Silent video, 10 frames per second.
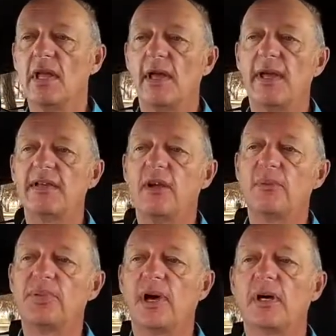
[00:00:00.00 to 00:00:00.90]
And
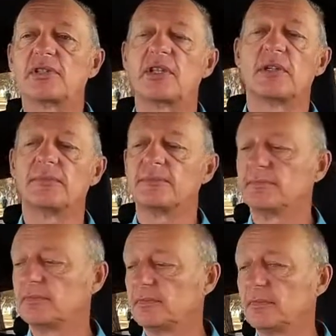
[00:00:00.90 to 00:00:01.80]
I'm parked.
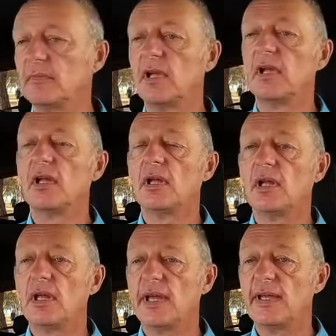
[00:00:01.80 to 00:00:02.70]

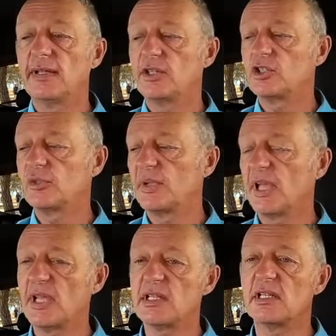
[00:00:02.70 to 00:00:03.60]
And I should be
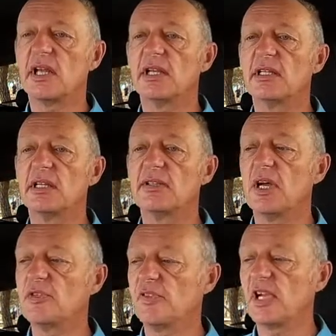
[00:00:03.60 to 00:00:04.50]
getting a
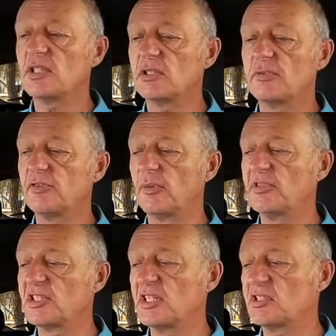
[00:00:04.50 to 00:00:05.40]
notification from
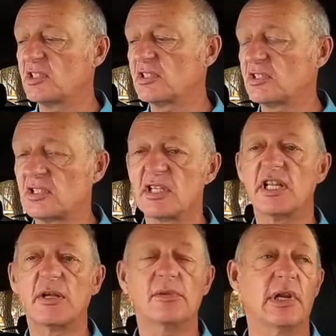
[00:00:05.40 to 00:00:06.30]
the sensors to
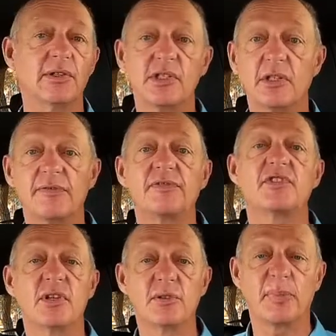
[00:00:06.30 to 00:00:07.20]
say that I'm close enough
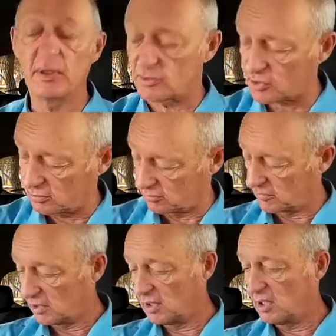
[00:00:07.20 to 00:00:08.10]
to the post.
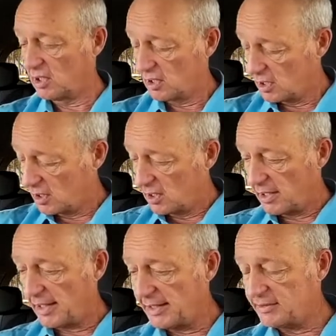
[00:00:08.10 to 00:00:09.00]

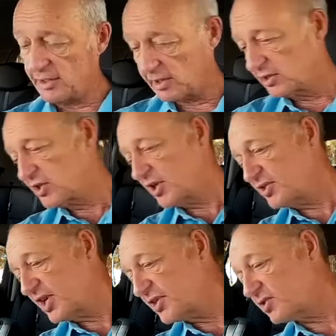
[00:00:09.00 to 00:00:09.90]
And I can turn the
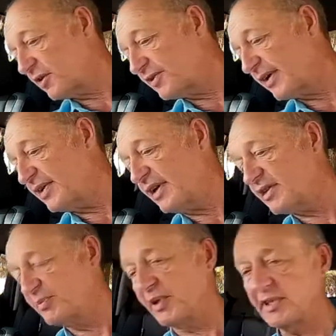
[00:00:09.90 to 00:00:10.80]
sensors off down here,
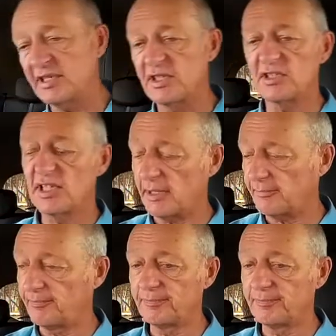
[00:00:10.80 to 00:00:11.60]
the button that does that.